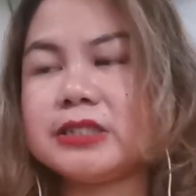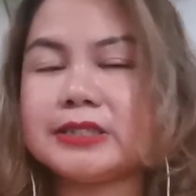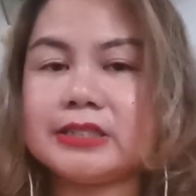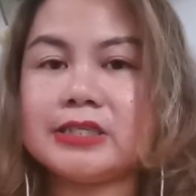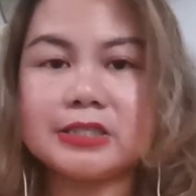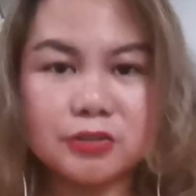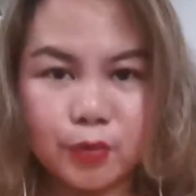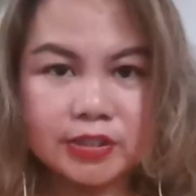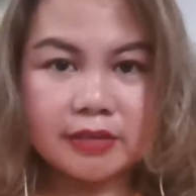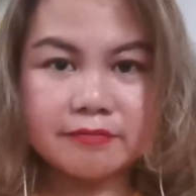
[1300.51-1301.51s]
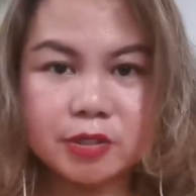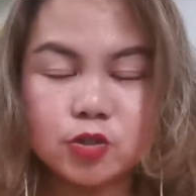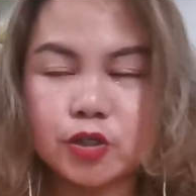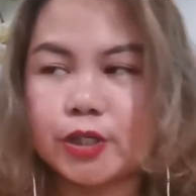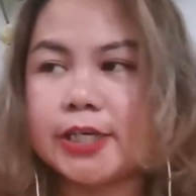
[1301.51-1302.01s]
This is what I've
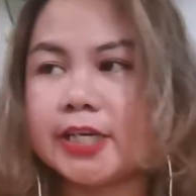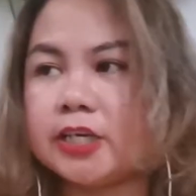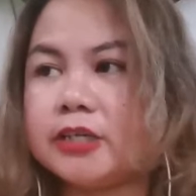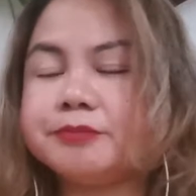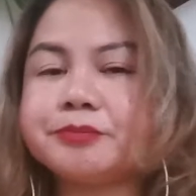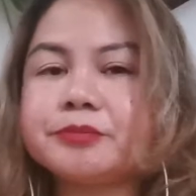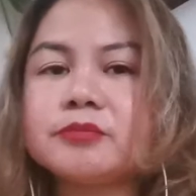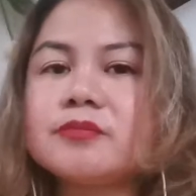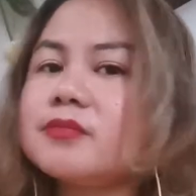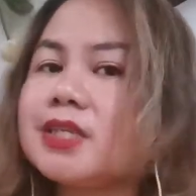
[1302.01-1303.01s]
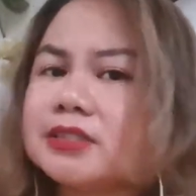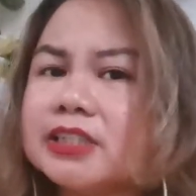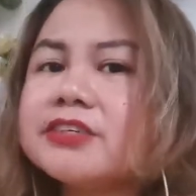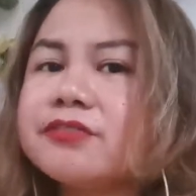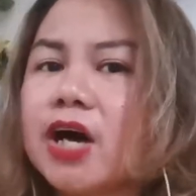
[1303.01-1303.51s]
mentioned earlier, the
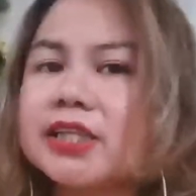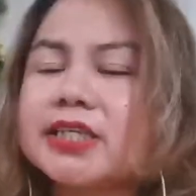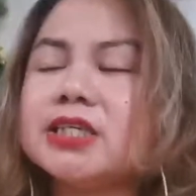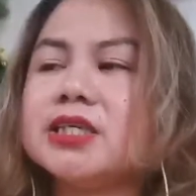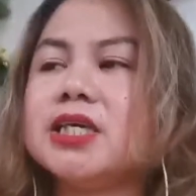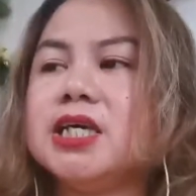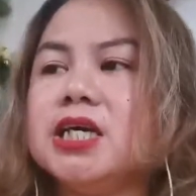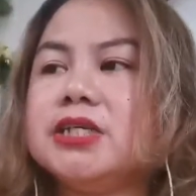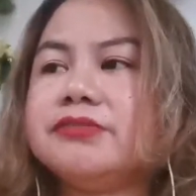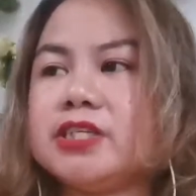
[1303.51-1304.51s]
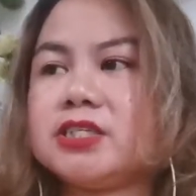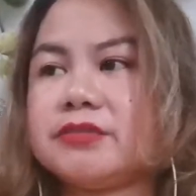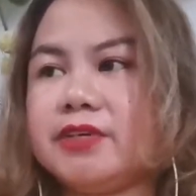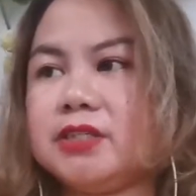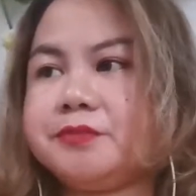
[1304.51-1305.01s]
Diwali
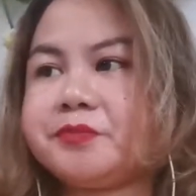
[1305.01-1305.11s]
Festival.